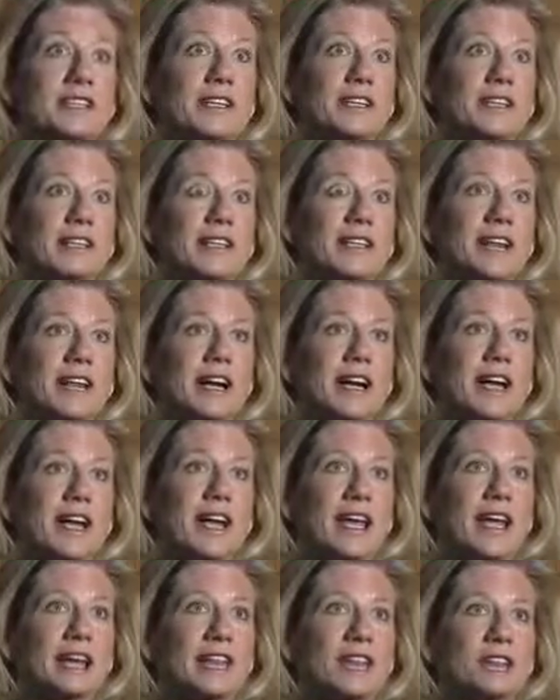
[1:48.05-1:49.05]

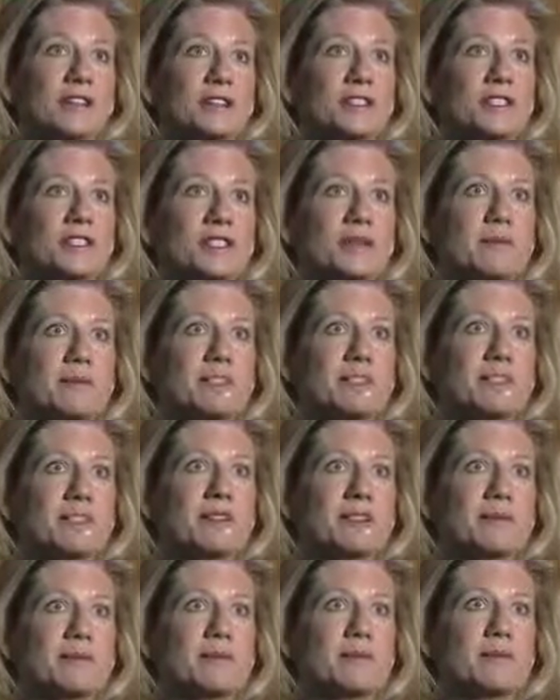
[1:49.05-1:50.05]
And energy seems
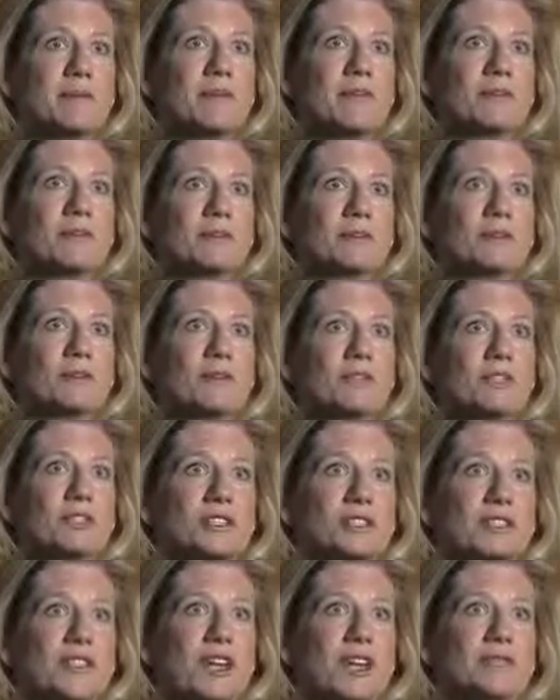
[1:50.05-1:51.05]
to be the
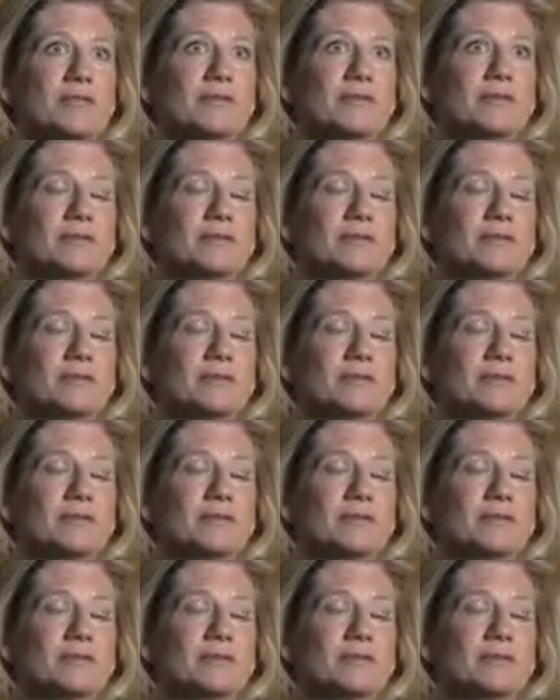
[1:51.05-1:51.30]
solution to that.